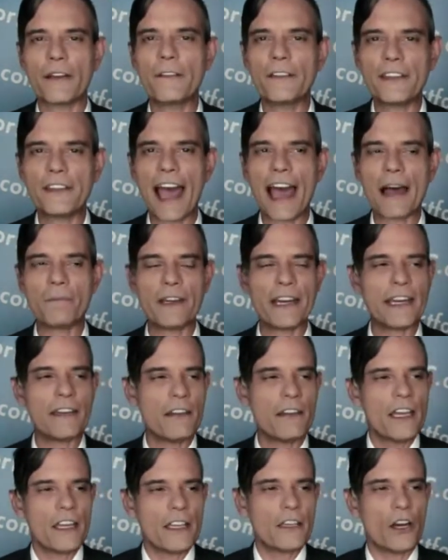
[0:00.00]
stuff is
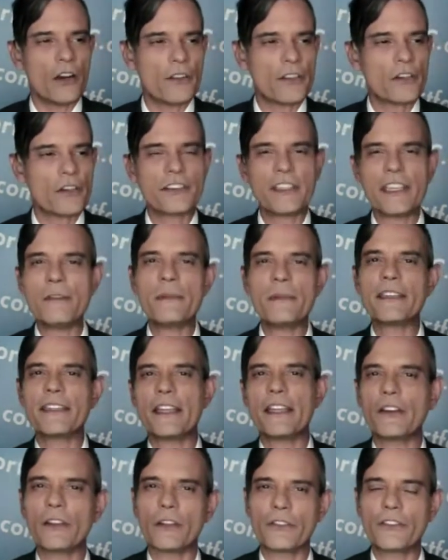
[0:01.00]
happening, you're seeing
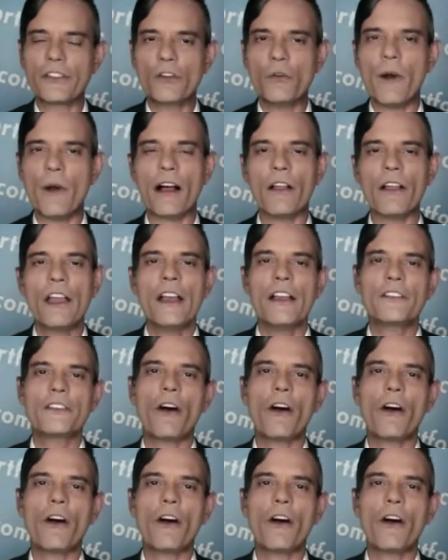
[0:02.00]
materials do well.